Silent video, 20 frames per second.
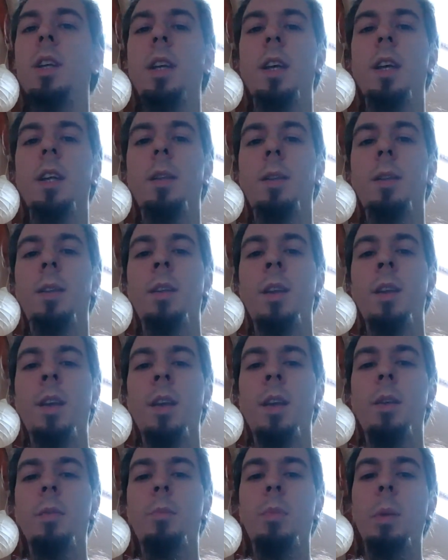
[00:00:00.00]
And
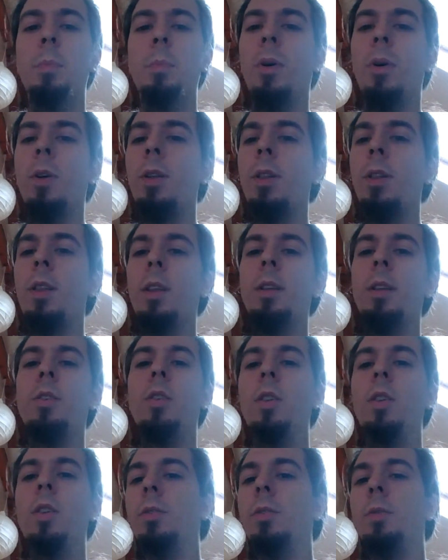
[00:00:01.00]
people,
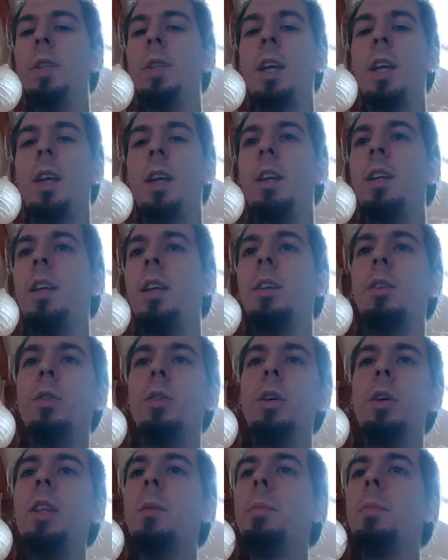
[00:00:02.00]
they can go
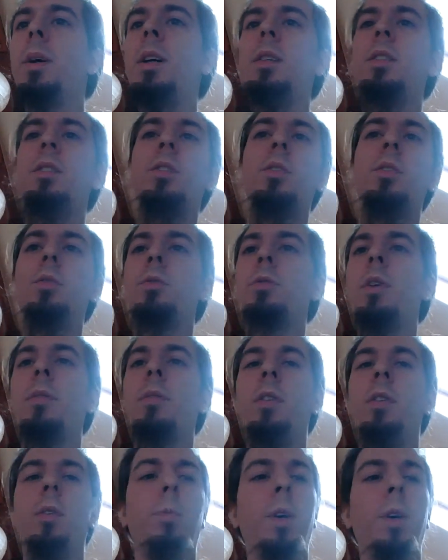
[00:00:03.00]
in the bus to
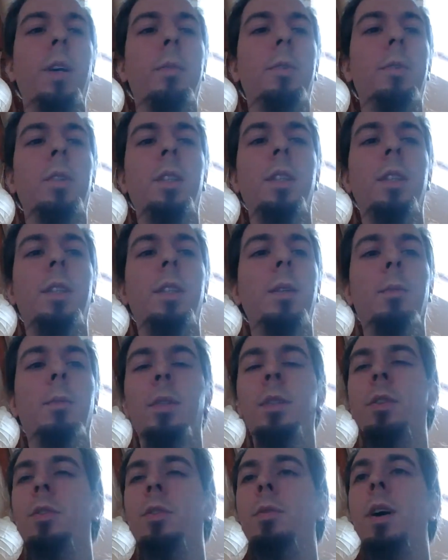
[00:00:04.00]
travel wherever they
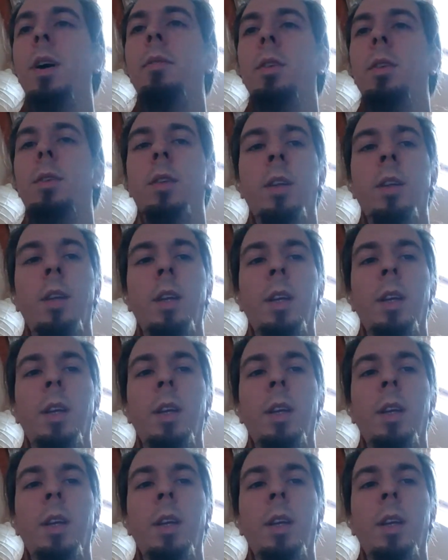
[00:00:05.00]
want to travel.